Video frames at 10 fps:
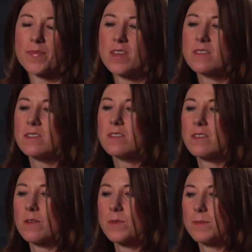This is
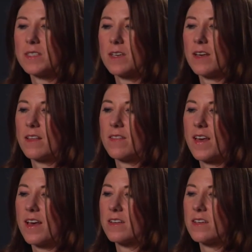a website
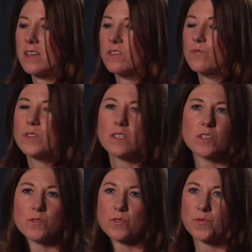that is really
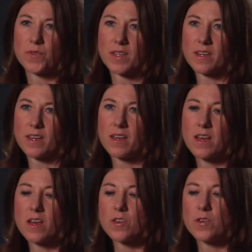user-friendly.
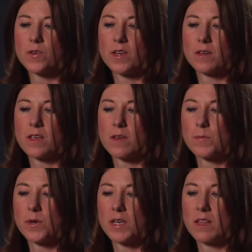You can
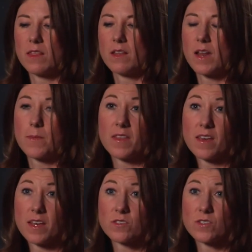put in the name of the
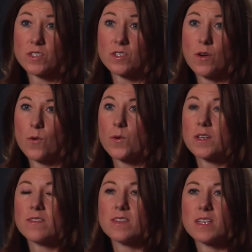cancer or
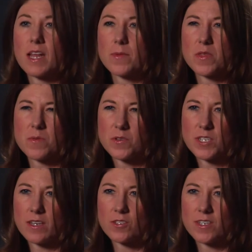even the name of the
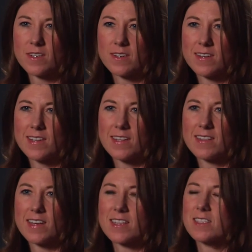mutation.
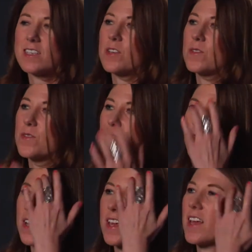Like, let's say you have
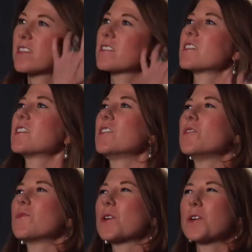lung cancer and
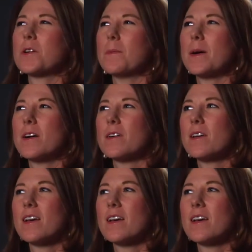you've heard about